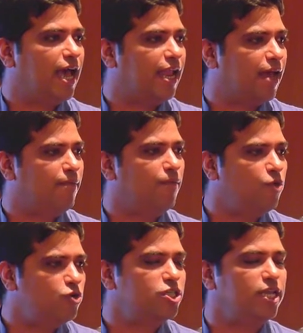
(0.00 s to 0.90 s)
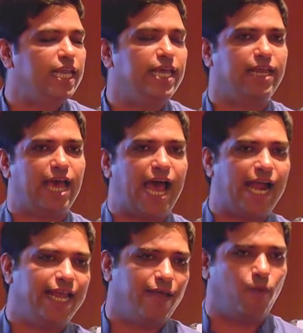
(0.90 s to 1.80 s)
and I'm mostly
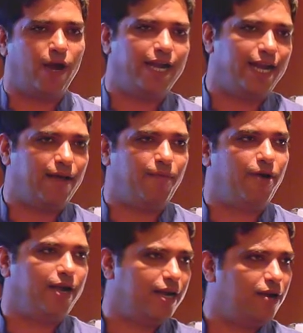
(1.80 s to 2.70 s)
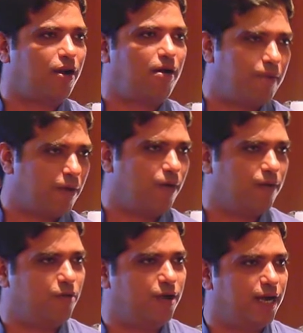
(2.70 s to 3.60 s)
adding one data point and dropping
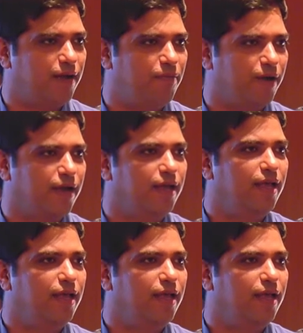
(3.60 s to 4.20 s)
one more data point